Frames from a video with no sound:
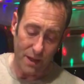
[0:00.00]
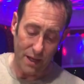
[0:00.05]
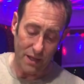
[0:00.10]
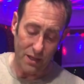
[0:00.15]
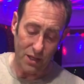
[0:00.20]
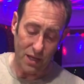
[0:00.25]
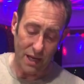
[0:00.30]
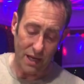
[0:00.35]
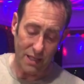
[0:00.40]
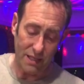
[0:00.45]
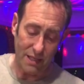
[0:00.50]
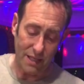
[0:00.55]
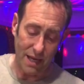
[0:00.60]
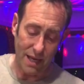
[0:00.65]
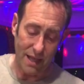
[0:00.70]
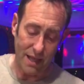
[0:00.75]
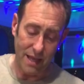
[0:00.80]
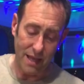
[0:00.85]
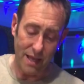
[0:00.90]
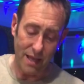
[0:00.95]
just a
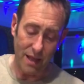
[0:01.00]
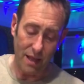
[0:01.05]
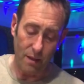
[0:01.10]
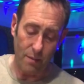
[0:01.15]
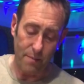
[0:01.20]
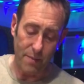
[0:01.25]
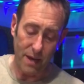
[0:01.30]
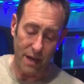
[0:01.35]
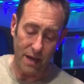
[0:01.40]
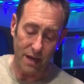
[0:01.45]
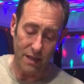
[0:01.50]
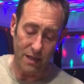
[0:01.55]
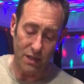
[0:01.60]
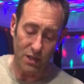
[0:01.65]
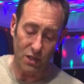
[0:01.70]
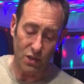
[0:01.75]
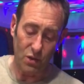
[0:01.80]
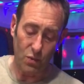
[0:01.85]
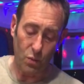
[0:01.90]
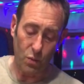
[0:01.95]
little bit
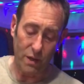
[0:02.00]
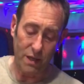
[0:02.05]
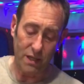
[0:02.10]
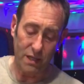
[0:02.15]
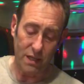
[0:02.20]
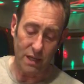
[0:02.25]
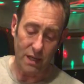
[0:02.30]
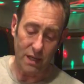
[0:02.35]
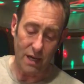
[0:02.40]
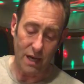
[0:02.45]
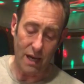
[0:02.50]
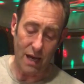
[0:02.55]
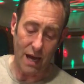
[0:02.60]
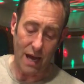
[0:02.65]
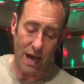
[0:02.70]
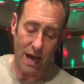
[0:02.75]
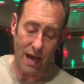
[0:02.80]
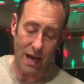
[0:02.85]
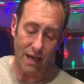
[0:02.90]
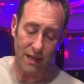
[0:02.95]
sweeter
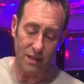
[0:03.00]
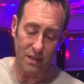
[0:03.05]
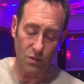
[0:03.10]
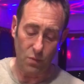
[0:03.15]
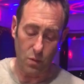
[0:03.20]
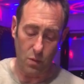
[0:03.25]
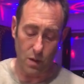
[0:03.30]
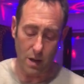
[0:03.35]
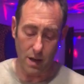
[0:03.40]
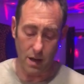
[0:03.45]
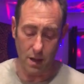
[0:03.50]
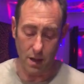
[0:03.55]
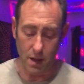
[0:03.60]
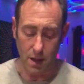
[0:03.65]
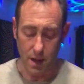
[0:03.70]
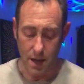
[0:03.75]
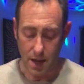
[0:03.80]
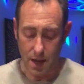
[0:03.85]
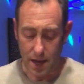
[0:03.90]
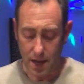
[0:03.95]
as
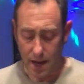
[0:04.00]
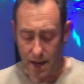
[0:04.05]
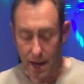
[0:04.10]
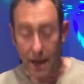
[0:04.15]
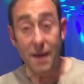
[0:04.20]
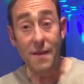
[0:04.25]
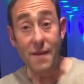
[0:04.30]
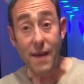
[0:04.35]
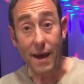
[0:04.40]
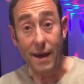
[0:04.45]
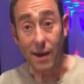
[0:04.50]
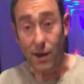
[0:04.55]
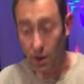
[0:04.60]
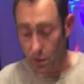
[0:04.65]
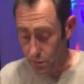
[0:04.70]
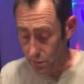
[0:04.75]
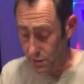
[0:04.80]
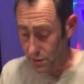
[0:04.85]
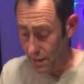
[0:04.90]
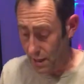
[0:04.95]
well. In that
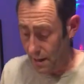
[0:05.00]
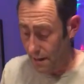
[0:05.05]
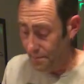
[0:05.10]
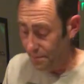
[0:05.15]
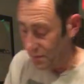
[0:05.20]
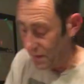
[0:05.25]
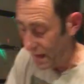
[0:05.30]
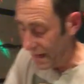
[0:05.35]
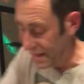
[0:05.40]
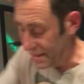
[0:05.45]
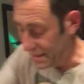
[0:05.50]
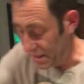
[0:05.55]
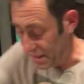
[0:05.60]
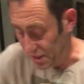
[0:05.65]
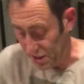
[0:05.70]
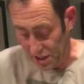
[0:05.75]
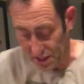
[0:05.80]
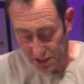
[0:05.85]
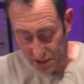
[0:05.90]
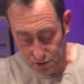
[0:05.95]
goes. It's a
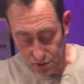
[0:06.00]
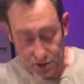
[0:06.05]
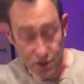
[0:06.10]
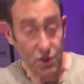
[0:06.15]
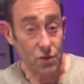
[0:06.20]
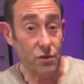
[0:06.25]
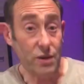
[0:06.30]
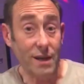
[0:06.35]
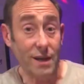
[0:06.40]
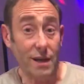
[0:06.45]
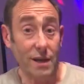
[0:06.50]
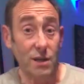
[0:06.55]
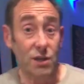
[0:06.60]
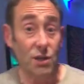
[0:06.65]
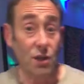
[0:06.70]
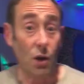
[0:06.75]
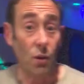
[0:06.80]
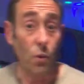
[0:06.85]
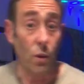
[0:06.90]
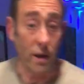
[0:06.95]
citrus drink,
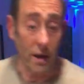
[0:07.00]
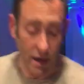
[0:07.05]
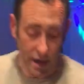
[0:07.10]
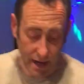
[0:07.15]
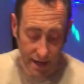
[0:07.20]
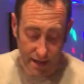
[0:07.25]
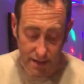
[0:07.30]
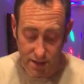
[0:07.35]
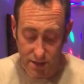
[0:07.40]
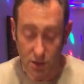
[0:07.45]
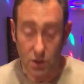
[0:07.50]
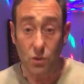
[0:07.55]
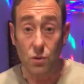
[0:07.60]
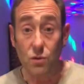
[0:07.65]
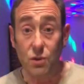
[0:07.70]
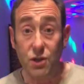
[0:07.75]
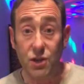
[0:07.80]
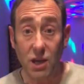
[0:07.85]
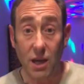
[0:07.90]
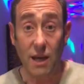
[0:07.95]
so we're going to
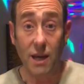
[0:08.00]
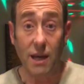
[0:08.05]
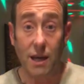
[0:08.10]
shake